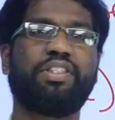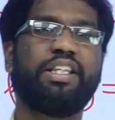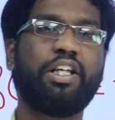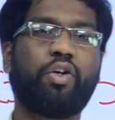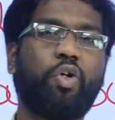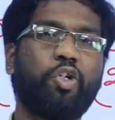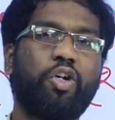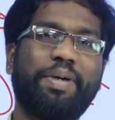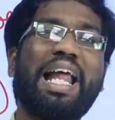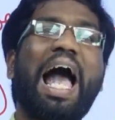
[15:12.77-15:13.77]
in the
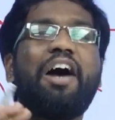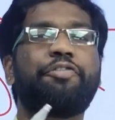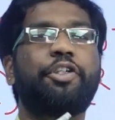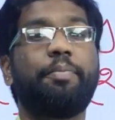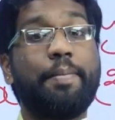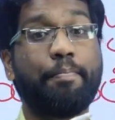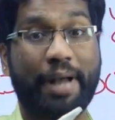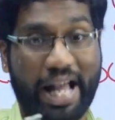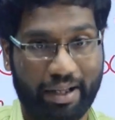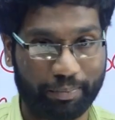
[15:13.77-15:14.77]
codomain have to be
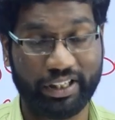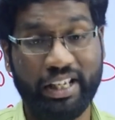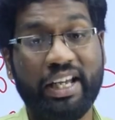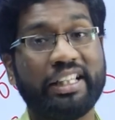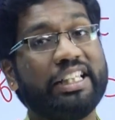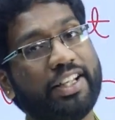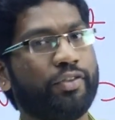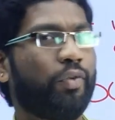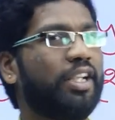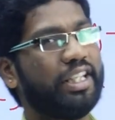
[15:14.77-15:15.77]
mapped. That's
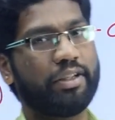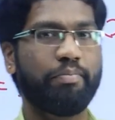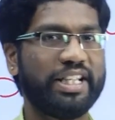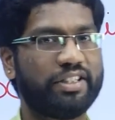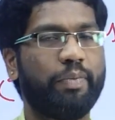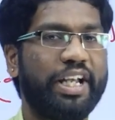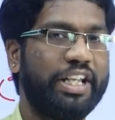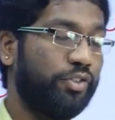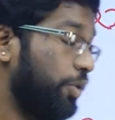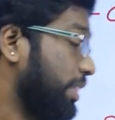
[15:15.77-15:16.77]
what it means, my dear
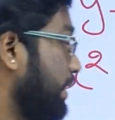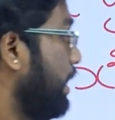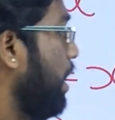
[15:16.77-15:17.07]
students.